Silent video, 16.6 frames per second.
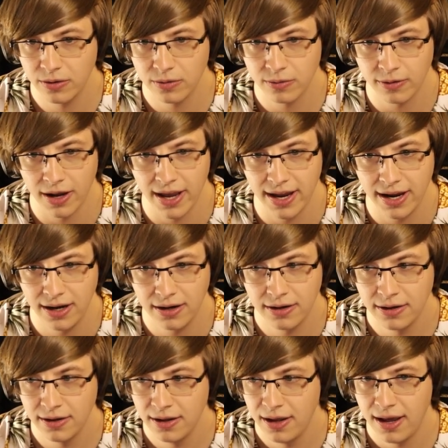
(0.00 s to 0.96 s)
right?
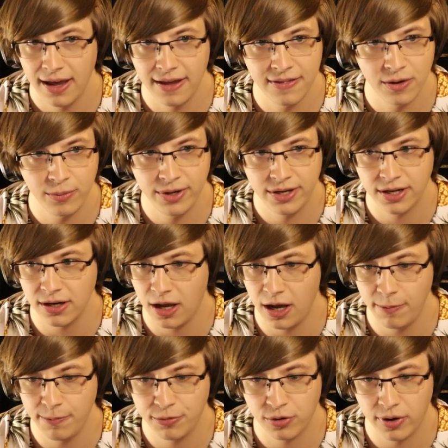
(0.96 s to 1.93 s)
And then we could
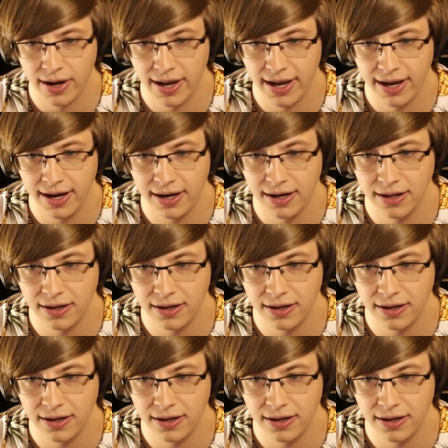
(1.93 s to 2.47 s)
upgrade.